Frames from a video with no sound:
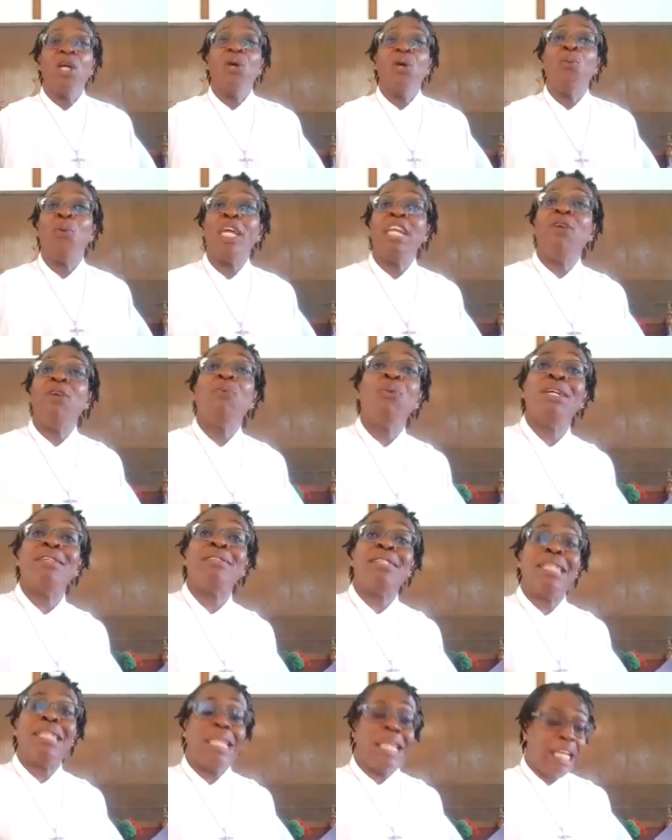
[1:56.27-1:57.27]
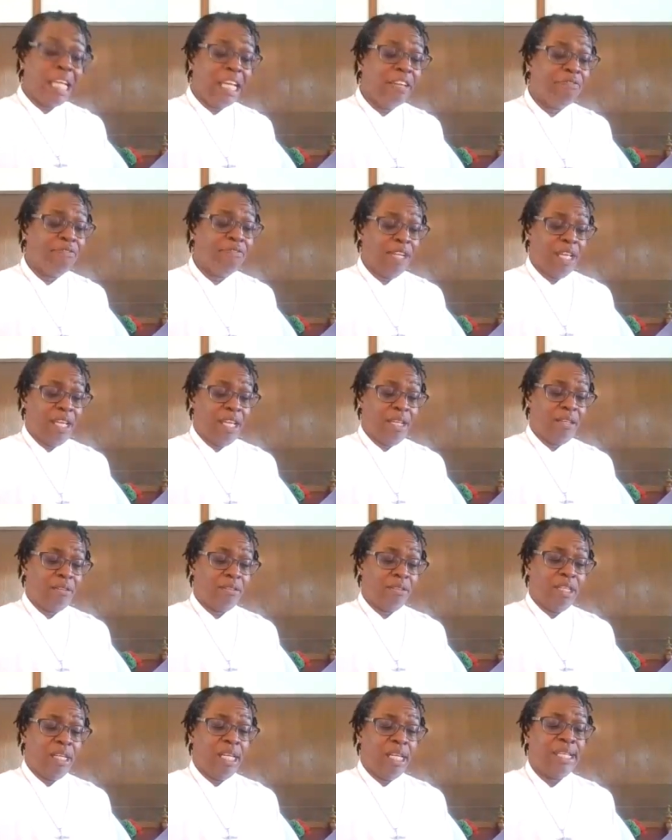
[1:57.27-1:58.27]
When it was evening,
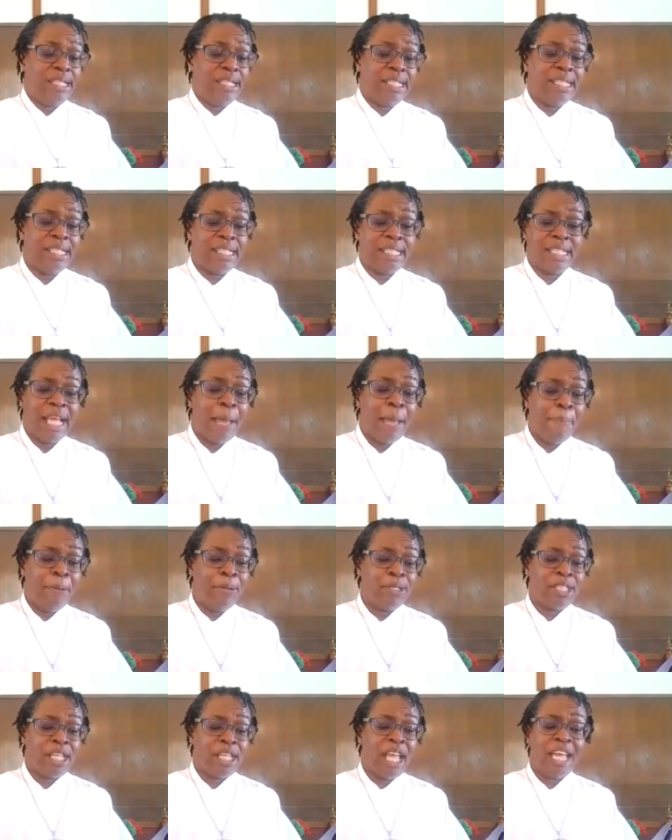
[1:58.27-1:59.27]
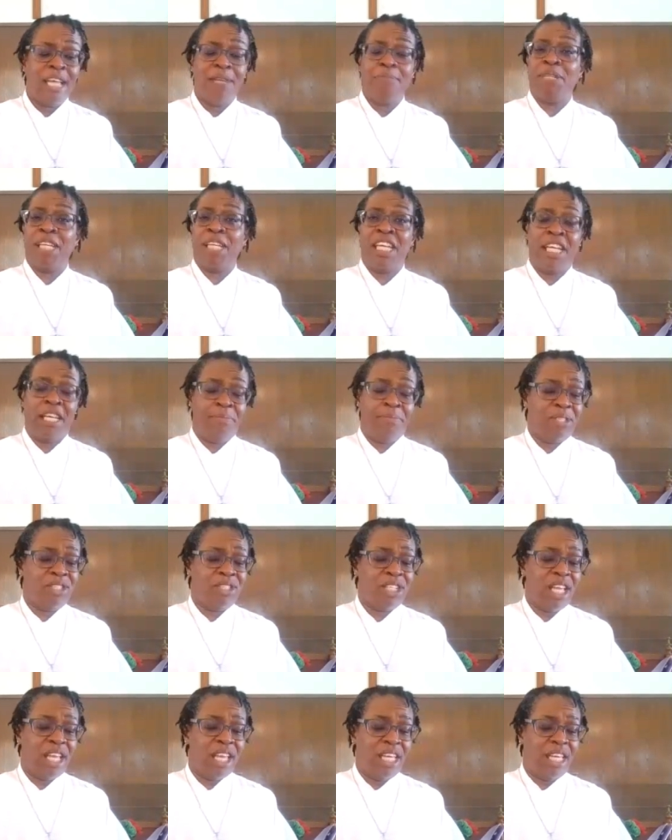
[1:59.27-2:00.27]
his disciples came to him
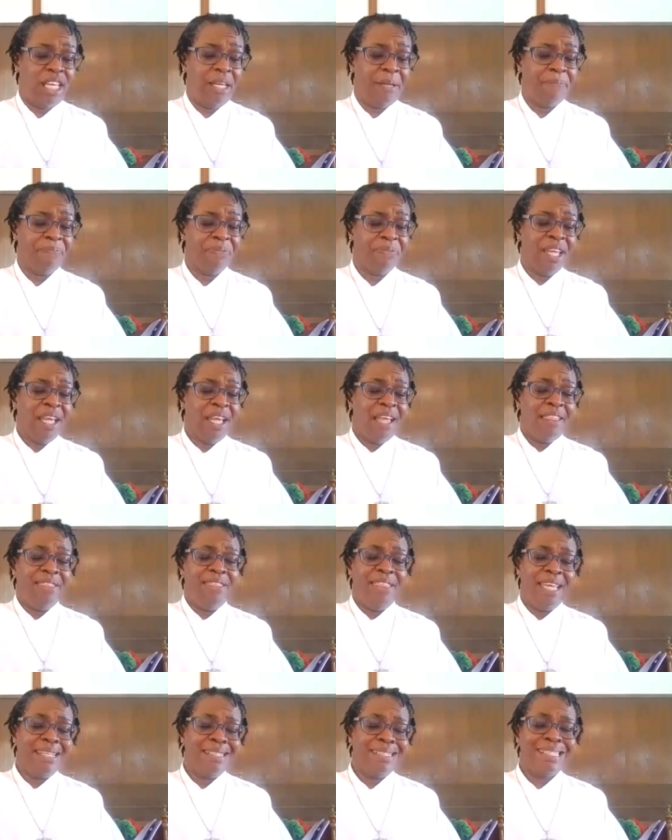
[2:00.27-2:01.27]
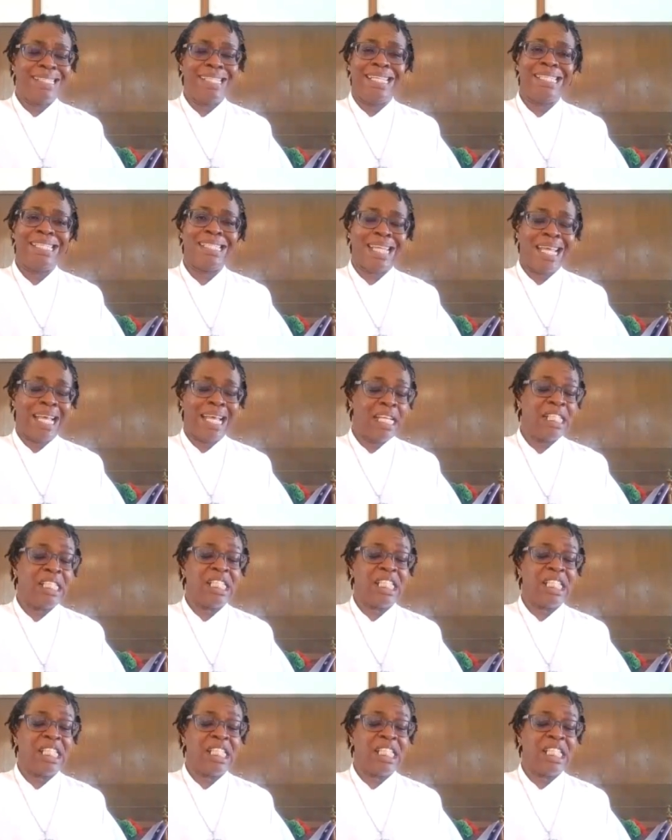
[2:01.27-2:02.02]
saying, This is a